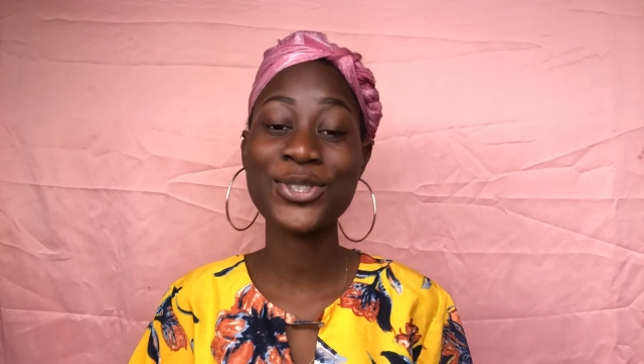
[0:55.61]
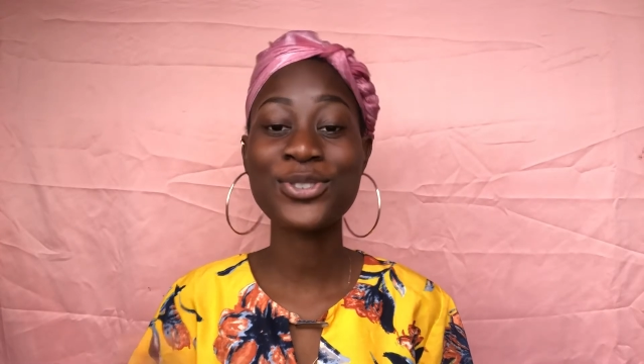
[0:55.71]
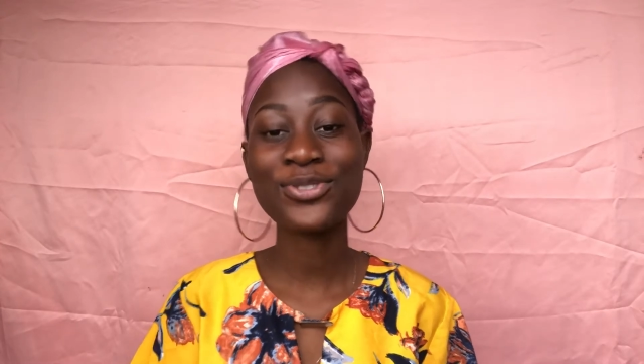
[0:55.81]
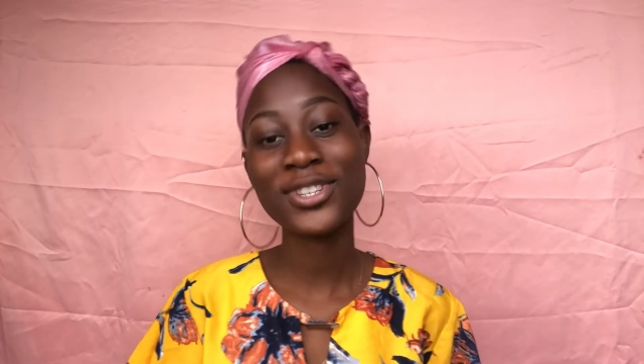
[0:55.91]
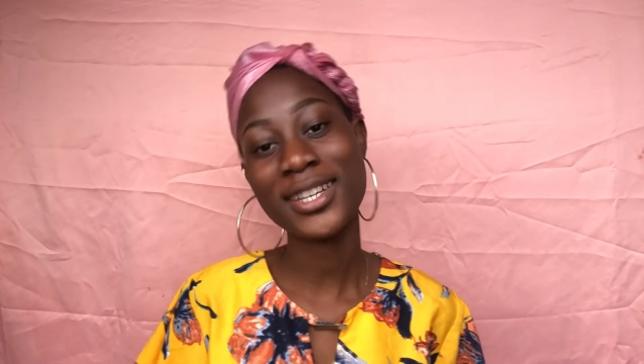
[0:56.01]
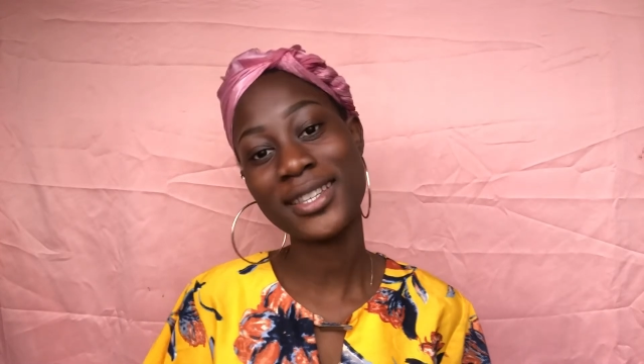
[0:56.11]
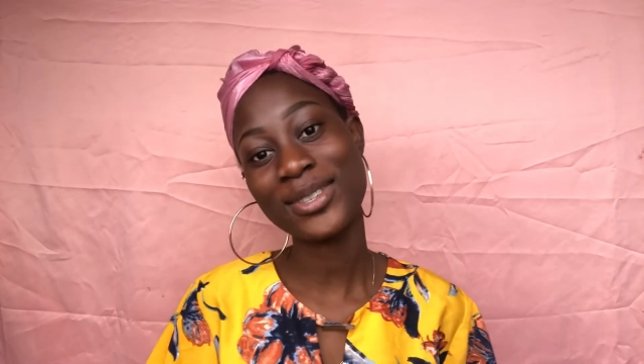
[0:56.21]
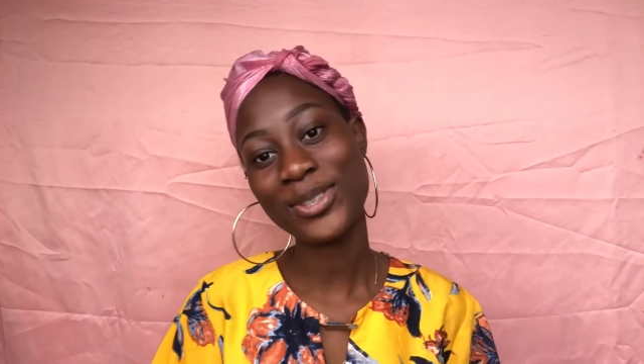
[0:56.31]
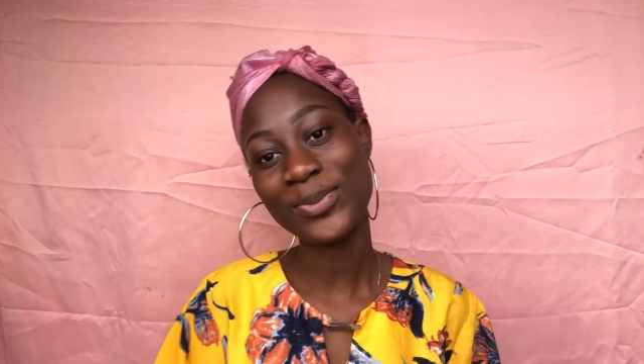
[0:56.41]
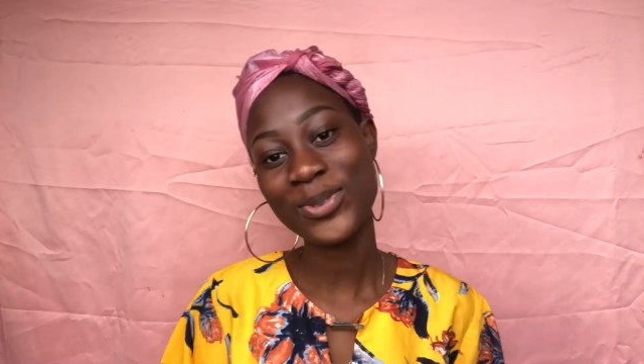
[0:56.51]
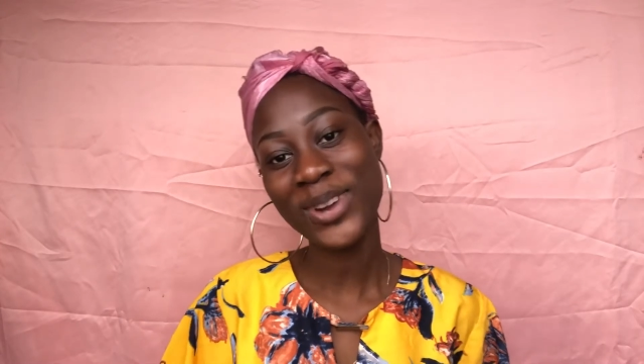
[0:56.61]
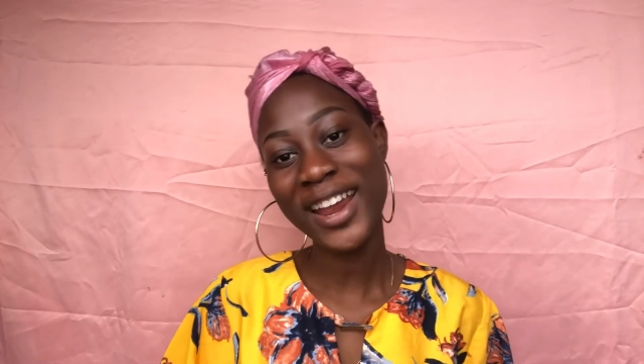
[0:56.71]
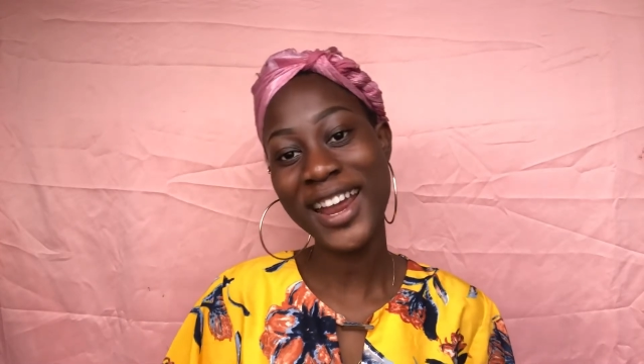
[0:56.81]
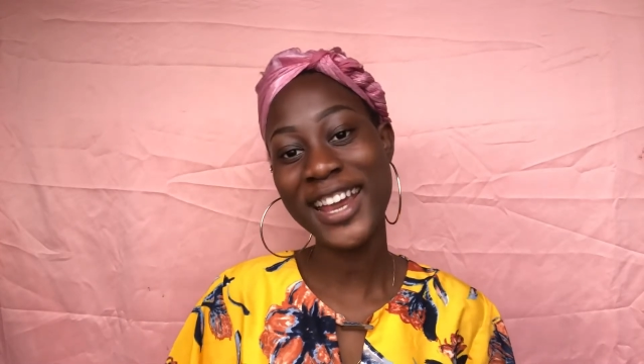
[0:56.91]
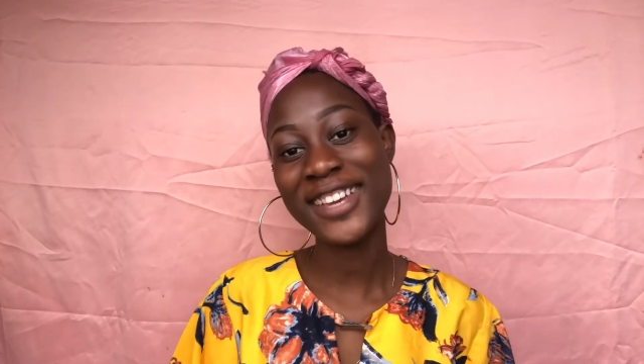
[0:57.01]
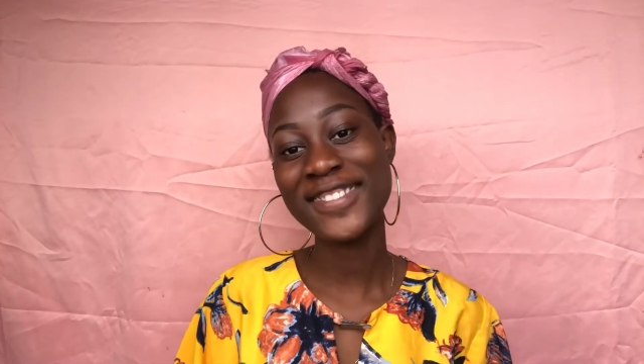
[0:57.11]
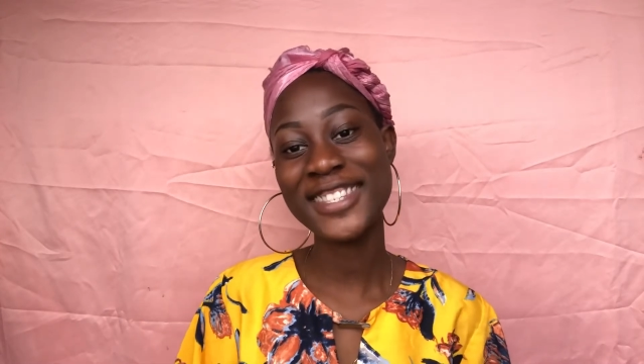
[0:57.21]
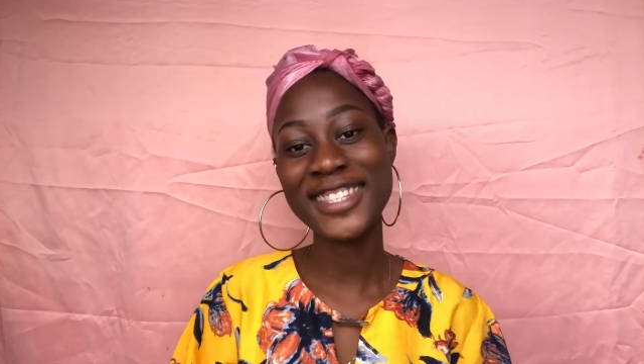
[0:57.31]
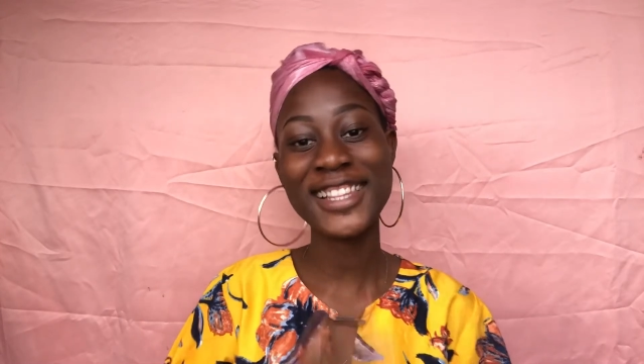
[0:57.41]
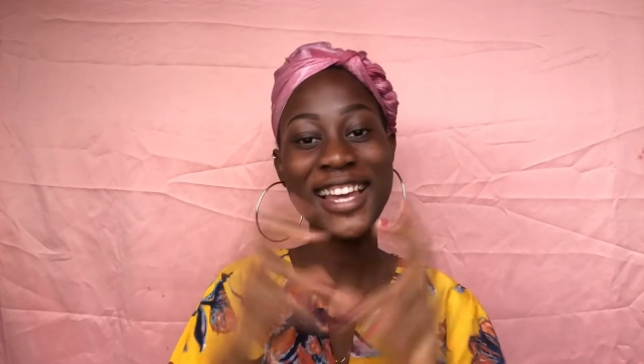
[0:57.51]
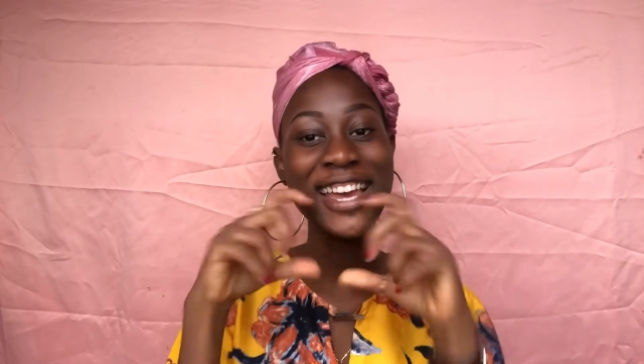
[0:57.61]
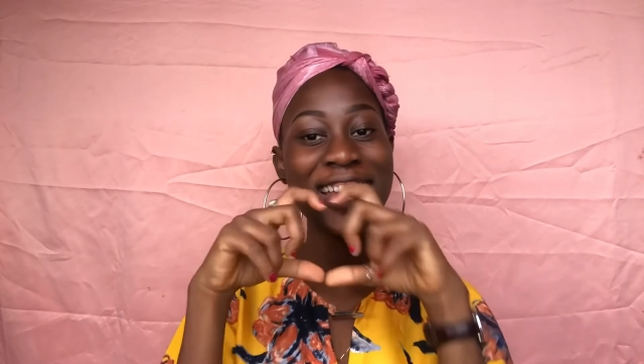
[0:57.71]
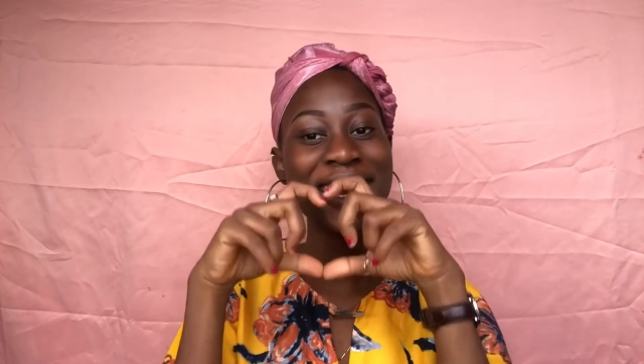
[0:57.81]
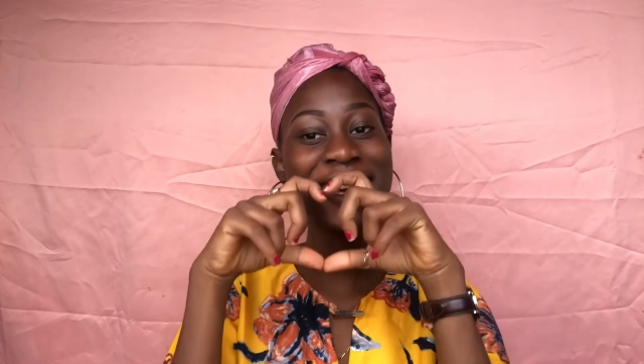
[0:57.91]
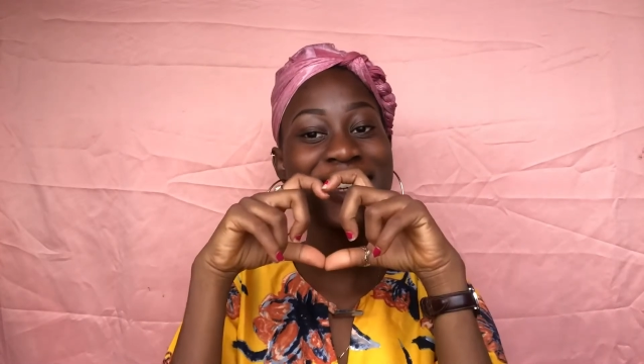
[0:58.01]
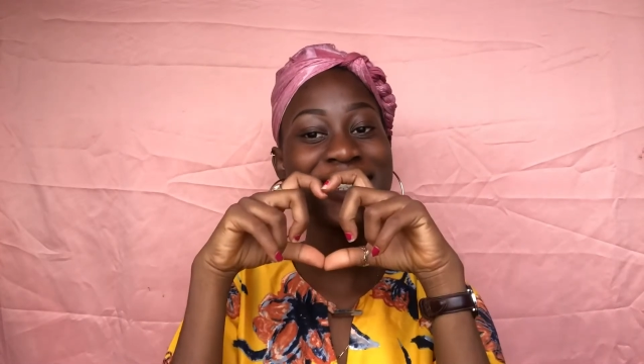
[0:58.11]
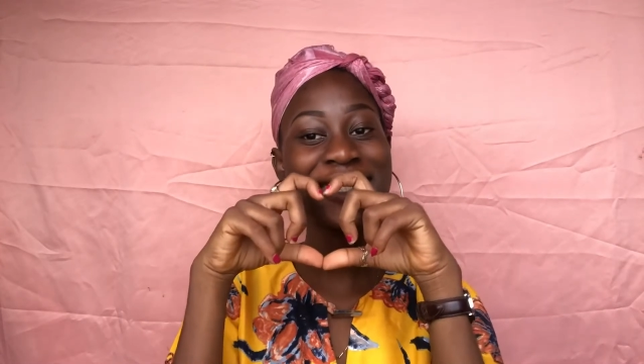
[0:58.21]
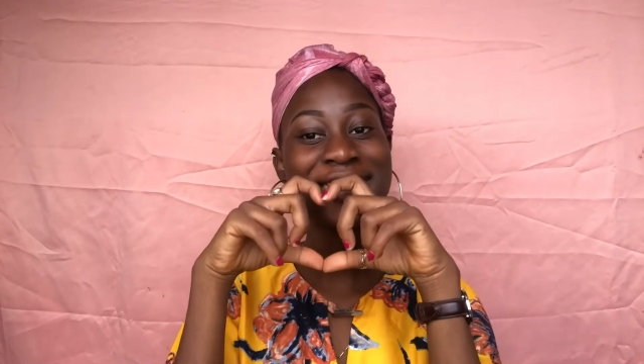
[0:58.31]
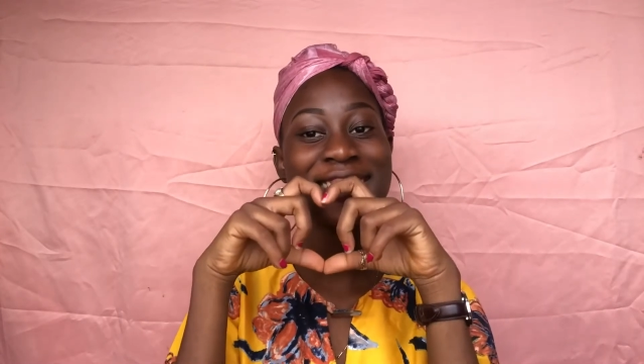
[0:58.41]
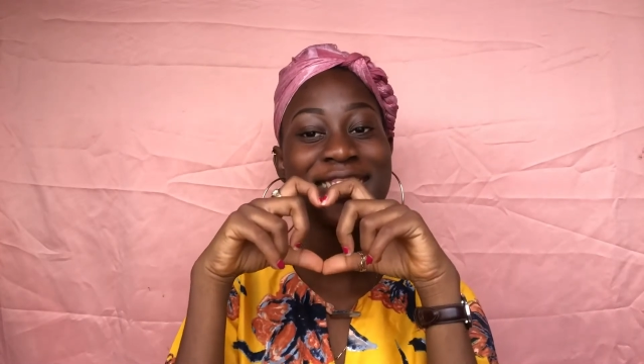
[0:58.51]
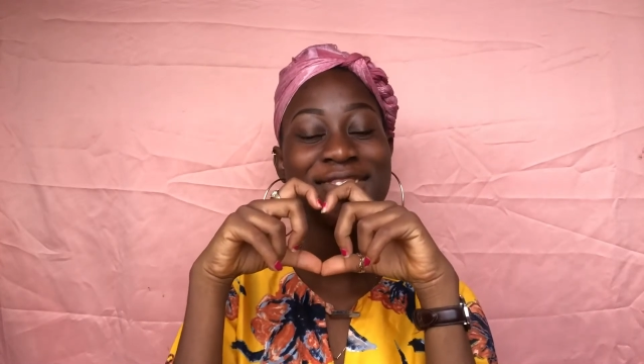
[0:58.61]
Don't forget to subscribe, to like, and to leave a